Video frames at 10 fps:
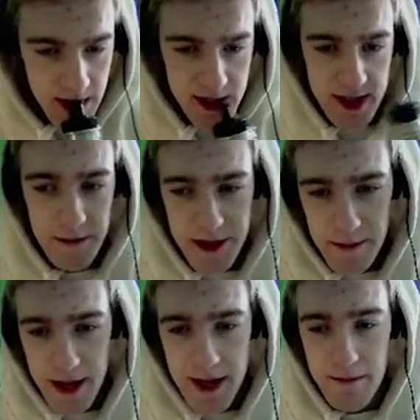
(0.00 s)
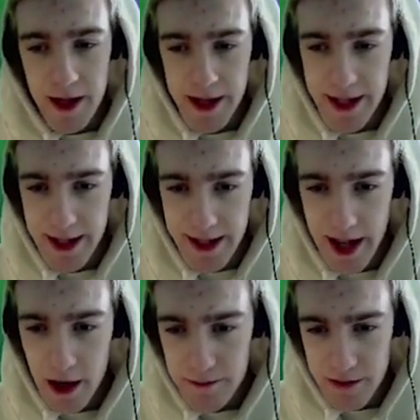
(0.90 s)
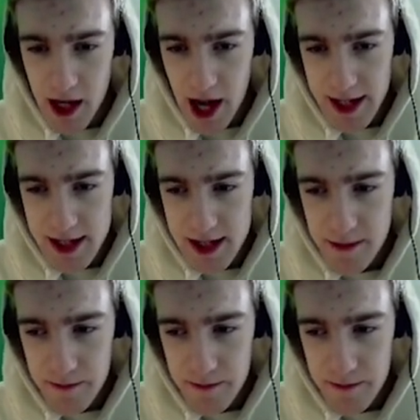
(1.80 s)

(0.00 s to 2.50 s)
It's up to me and Monkey King now. Yikes.